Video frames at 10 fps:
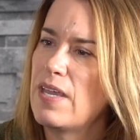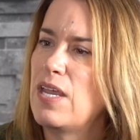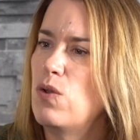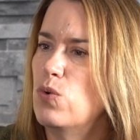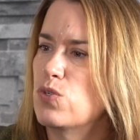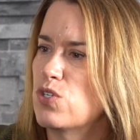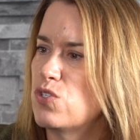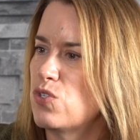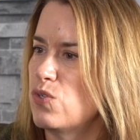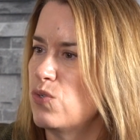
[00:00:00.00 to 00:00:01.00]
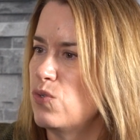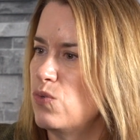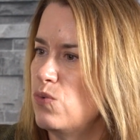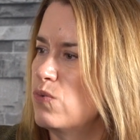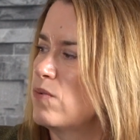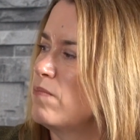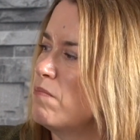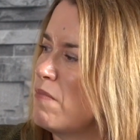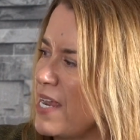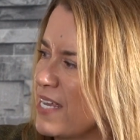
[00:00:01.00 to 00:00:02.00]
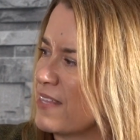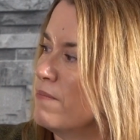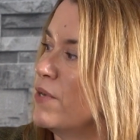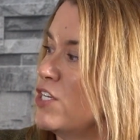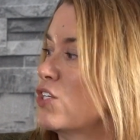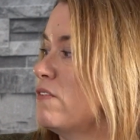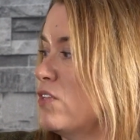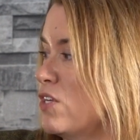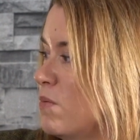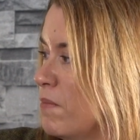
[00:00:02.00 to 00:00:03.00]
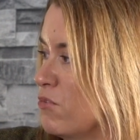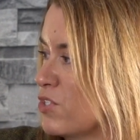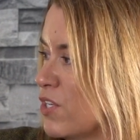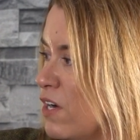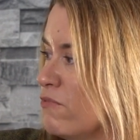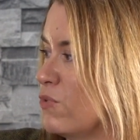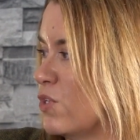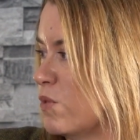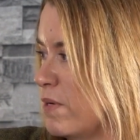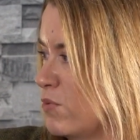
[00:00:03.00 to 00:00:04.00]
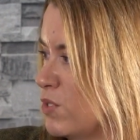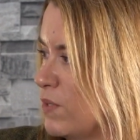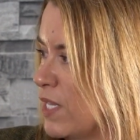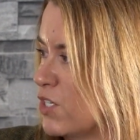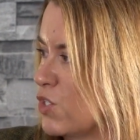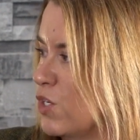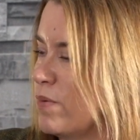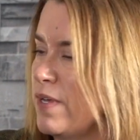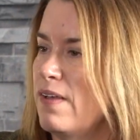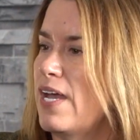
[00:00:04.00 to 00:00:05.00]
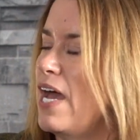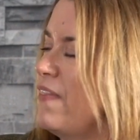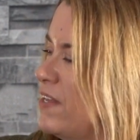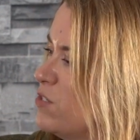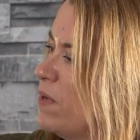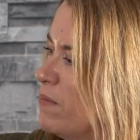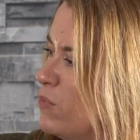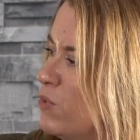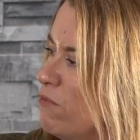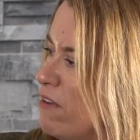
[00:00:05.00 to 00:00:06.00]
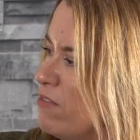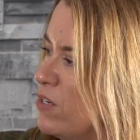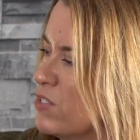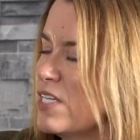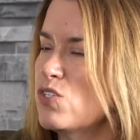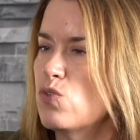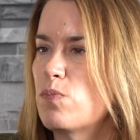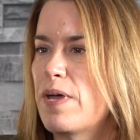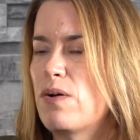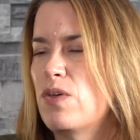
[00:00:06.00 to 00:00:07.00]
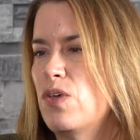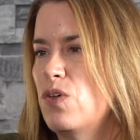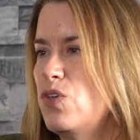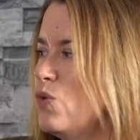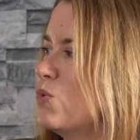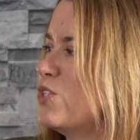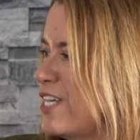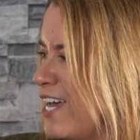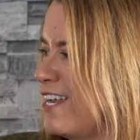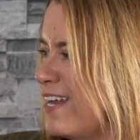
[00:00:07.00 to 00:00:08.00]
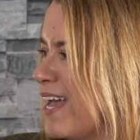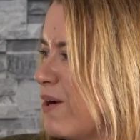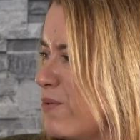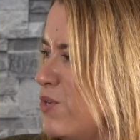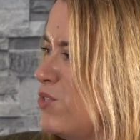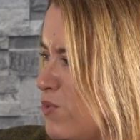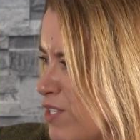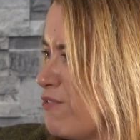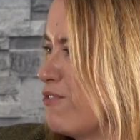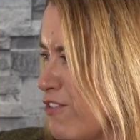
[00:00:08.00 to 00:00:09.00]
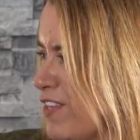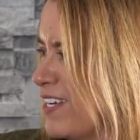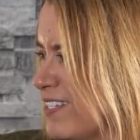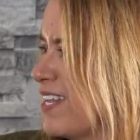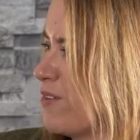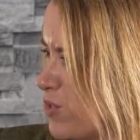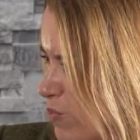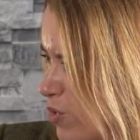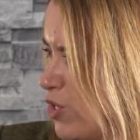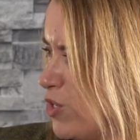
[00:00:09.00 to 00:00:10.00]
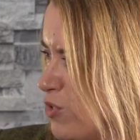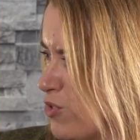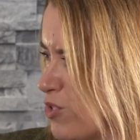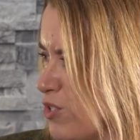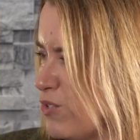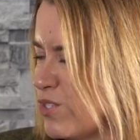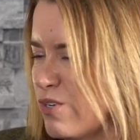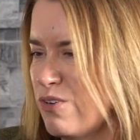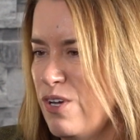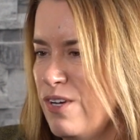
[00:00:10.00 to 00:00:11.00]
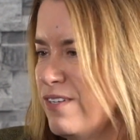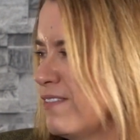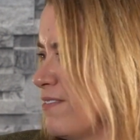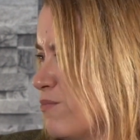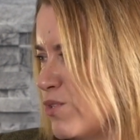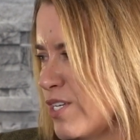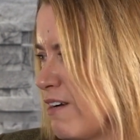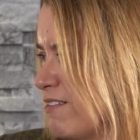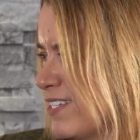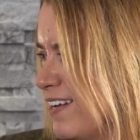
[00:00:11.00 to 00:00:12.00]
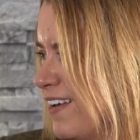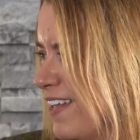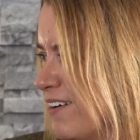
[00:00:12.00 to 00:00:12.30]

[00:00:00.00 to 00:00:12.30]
in order to make the money to cover the new member of staff or the other people doing that job, and then to make more revenue. So let's talk about your day now. You do different things now to what you used to do. So what's Harriet's day like